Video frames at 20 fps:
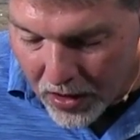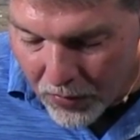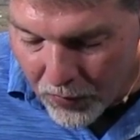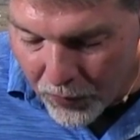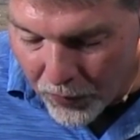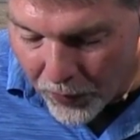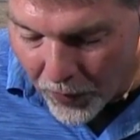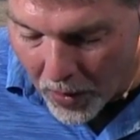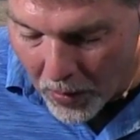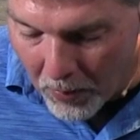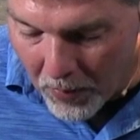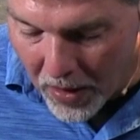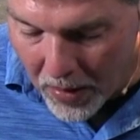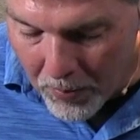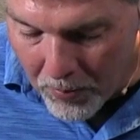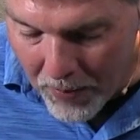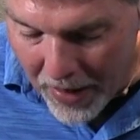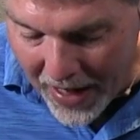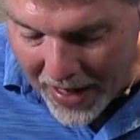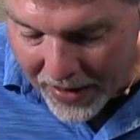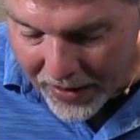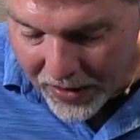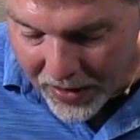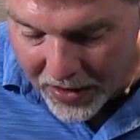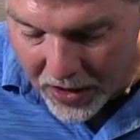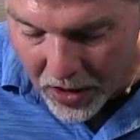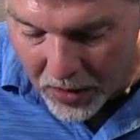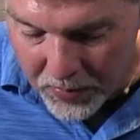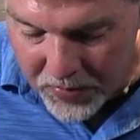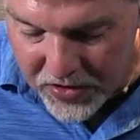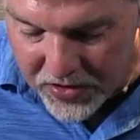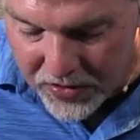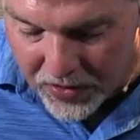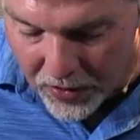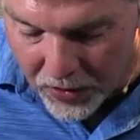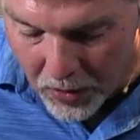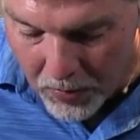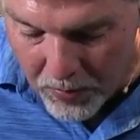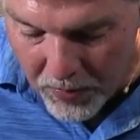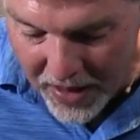from my lips
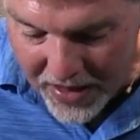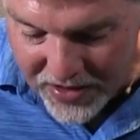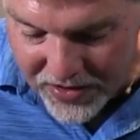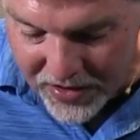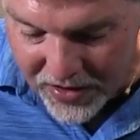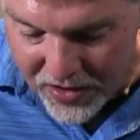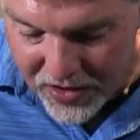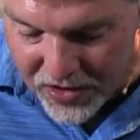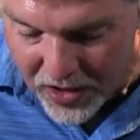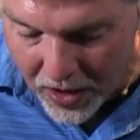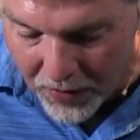the message